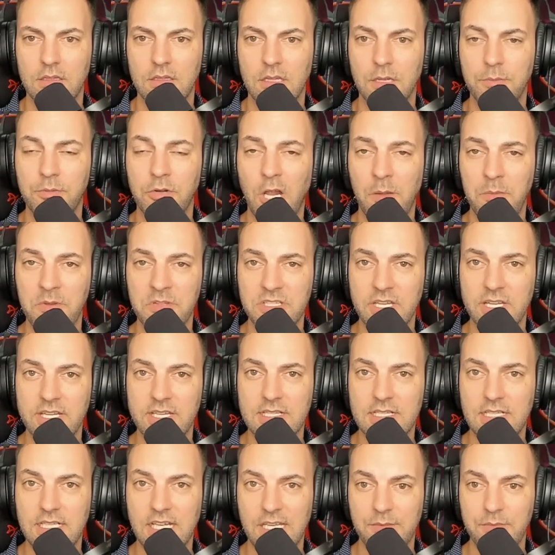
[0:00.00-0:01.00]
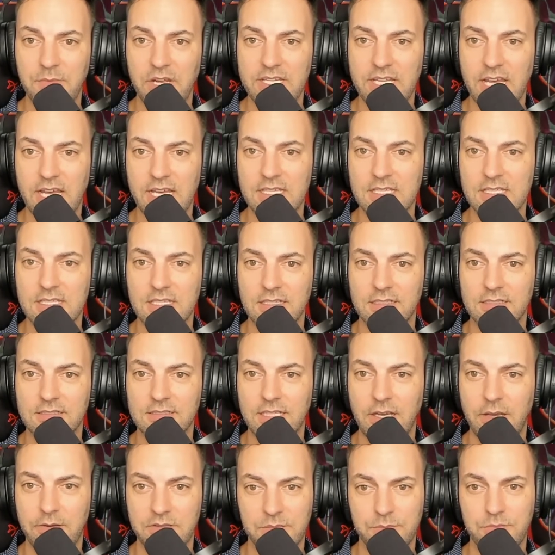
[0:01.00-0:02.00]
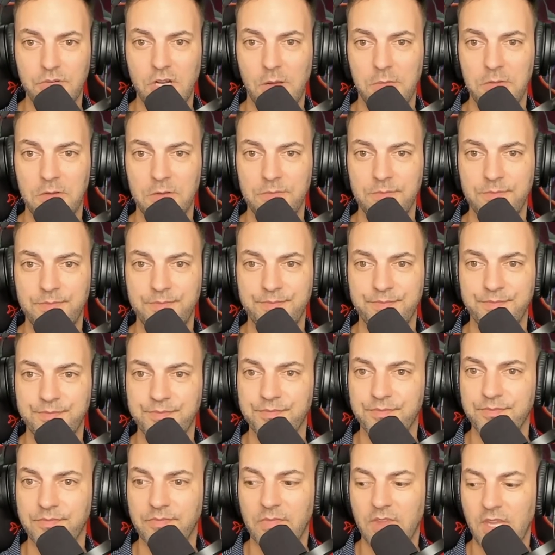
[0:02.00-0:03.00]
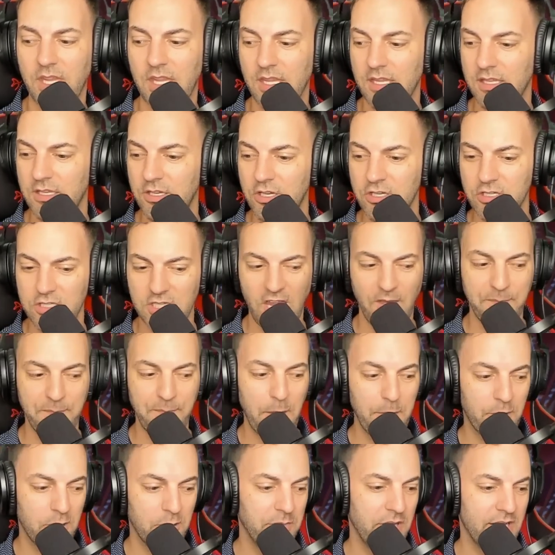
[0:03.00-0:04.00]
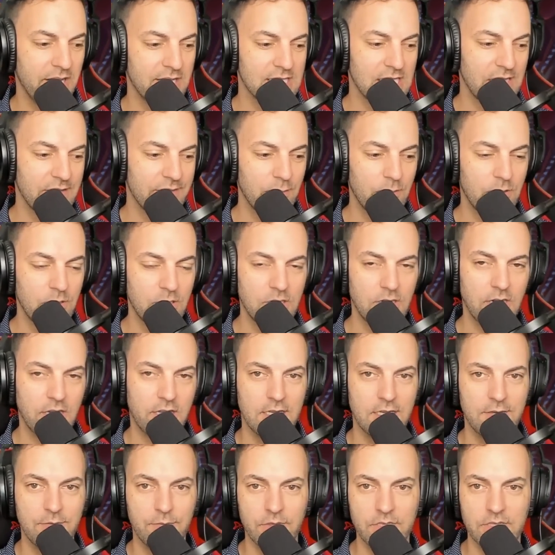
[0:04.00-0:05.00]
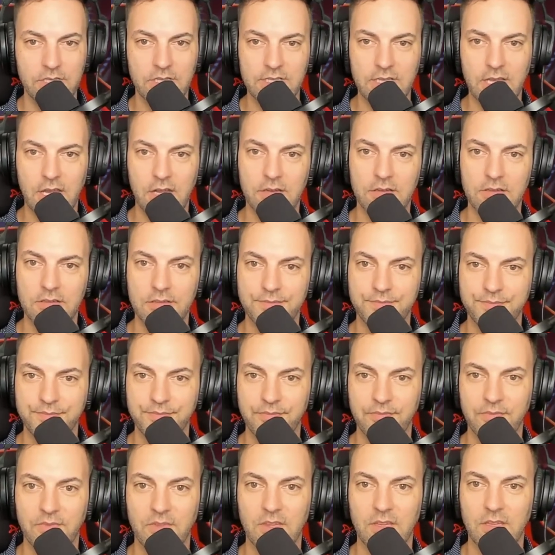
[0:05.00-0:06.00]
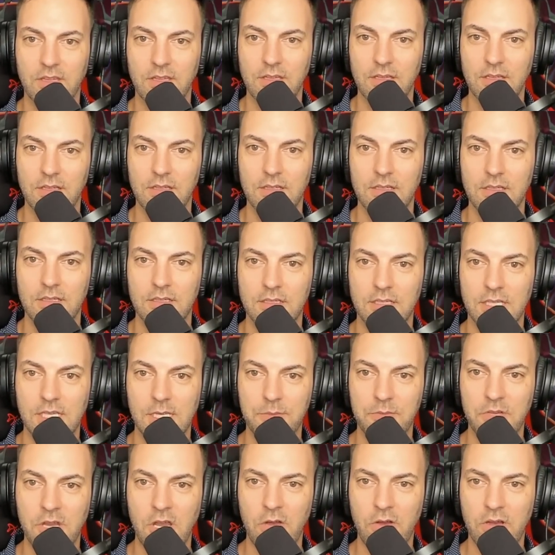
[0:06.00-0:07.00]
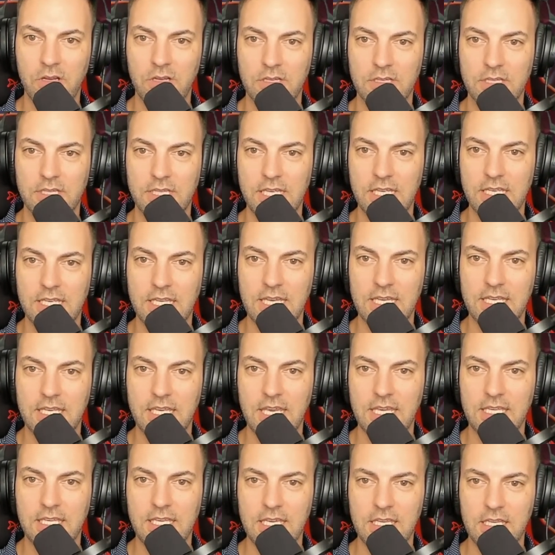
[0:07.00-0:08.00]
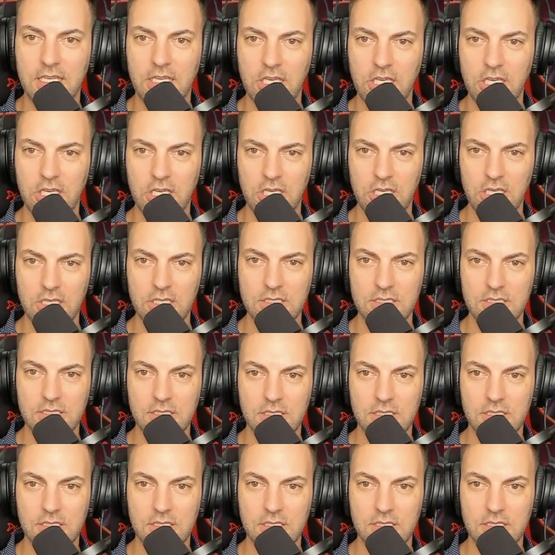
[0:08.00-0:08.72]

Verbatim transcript: The problem is that it's cleaned my desk. That was the problem. Usually I have paper and pens everywhere. I could have written it down. Keep going. Key, key, key, key, key.